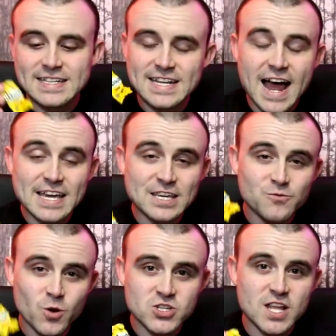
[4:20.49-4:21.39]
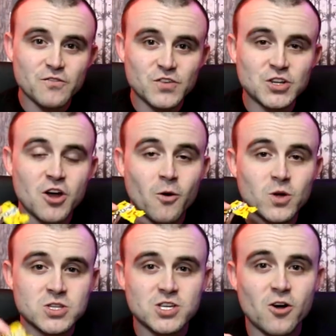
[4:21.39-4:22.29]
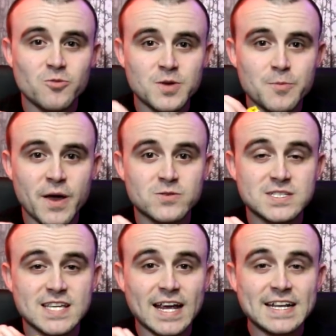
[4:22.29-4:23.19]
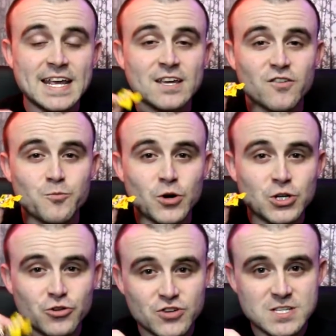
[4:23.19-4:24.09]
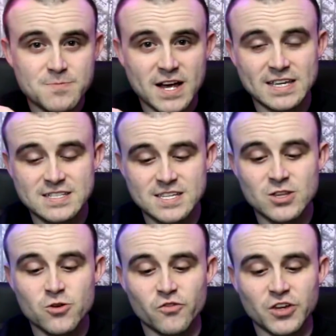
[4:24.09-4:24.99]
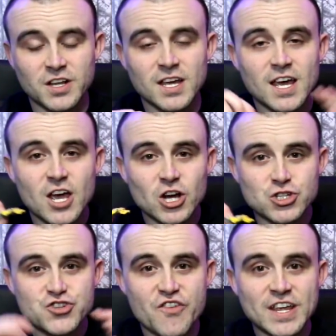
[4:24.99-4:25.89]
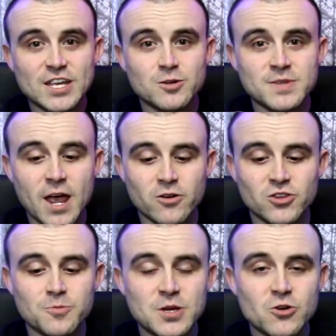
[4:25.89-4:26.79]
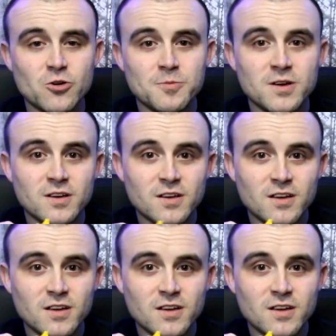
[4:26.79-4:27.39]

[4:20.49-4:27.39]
Dave watched that video and told me about a technique of putting crisp packets in the oven and shrinking them down, and they become